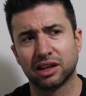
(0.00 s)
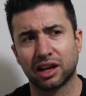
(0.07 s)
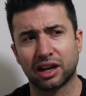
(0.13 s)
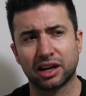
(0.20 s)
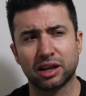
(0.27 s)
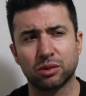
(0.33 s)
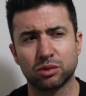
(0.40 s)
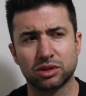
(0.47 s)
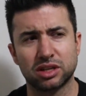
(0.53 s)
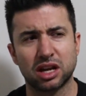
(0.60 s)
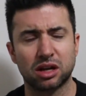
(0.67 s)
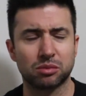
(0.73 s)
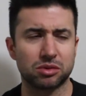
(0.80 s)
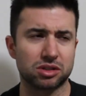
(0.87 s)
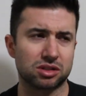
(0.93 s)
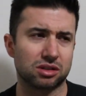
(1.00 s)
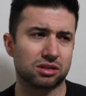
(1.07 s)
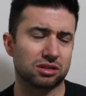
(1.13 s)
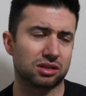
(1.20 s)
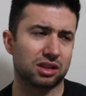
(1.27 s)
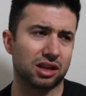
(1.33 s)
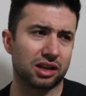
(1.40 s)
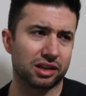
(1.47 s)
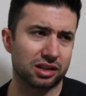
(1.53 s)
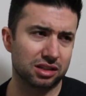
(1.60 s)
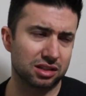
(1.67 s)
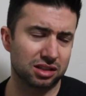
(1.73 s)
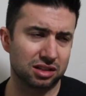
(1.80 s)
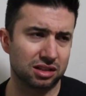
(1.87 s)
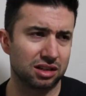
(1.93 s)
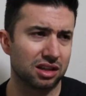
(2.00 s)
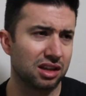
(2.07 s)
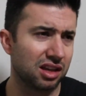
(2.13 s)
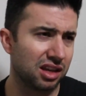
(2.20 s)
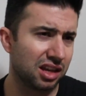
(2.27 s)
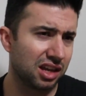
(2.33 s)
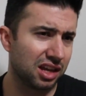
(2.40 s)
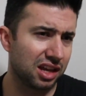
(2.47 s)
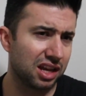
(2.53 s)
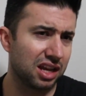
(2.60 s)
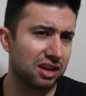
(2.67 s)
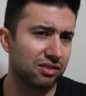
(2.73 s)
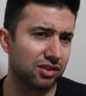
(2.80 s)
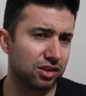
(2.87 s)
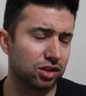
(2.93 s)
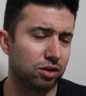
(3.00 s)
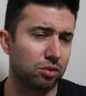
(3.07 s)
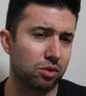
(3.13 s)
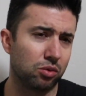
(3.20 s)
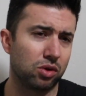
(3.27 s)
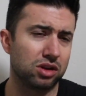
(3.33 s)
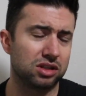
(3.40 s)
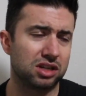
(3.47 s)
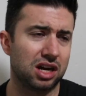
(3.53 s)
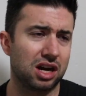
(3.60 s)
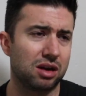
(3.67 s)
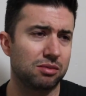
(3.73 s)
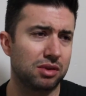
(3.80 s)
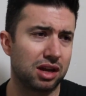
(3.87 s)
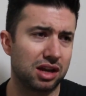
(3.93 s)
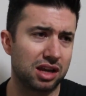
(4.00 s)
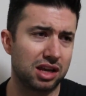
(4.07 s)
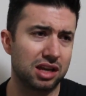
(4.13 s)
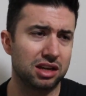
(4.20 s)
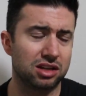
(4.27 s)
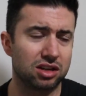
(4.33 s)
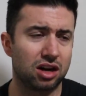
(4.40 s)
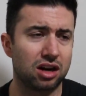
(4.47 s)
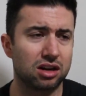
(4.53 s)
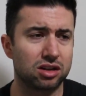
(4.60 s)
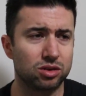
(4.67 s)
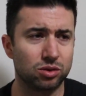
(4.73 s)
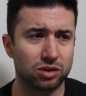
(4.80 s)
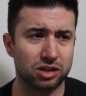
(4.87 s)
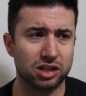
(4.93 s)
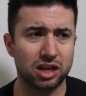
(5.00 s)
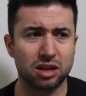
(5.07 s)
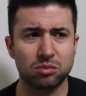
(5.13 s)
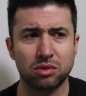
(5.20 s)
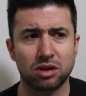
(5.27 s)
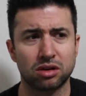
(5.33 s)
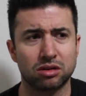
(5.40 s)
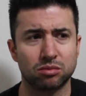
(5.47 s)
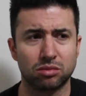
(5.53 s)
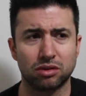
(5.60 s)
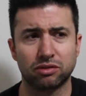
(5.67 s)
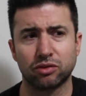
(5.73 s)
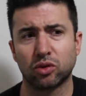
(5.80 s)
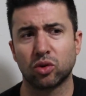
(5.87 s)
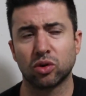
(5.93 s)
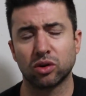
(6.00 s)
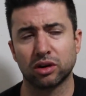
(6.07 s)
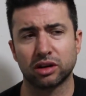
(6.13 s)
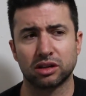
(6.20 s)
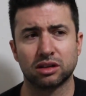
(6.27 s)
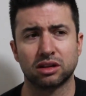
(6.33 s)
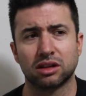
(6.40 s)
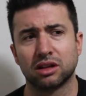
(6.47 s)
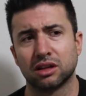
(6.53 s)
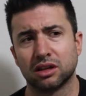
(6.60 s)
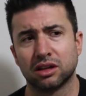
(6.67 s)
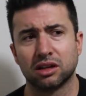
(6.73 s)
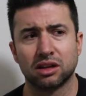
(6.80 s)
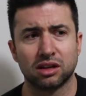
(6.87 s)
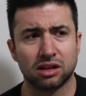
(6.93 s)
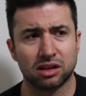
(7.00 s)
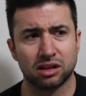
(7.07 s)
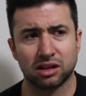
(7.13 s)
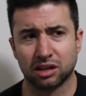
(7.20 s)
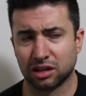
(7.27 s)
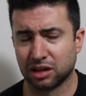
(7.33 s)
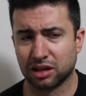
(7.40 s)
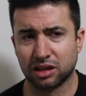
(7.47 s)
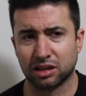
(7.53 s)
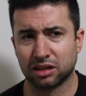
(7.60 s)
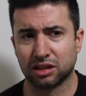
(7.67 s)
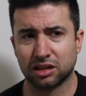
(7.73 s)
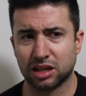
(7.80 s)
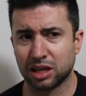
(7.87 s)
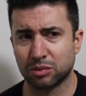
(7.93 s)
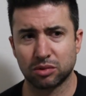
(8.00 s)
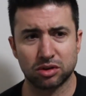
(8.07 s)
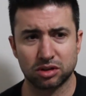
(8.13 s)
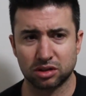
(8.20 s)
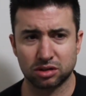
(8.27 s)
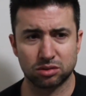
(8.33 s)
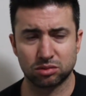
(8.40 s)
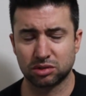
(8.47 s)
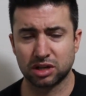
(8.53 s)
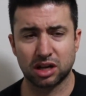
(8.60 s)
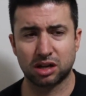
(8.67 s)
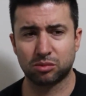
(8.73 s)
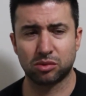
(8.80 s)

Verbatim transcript: and he would tell me certain things. And he even told me one time that he talked to a demon before, and and the demon just would tell